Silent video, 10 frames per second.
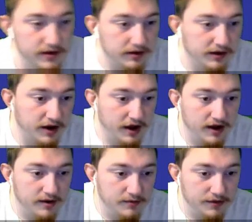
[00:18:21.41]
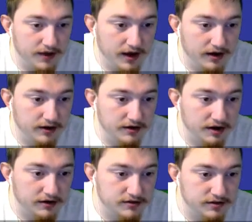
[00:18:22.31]
Alright, and with that, I'm going to
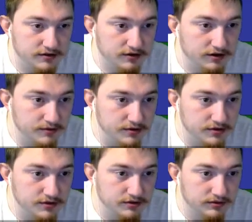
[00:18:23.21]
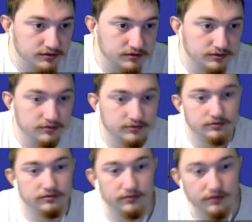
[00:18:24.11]
actually disarm you two.
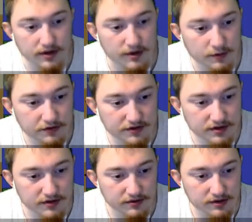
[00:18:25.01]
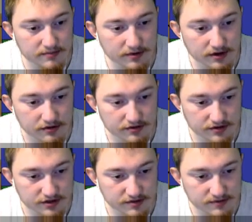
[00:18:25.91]
What's the creeper
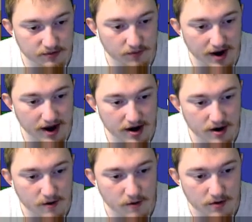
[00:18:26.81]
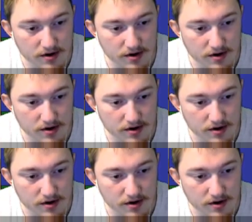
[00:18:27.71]
concentration up here? Wow!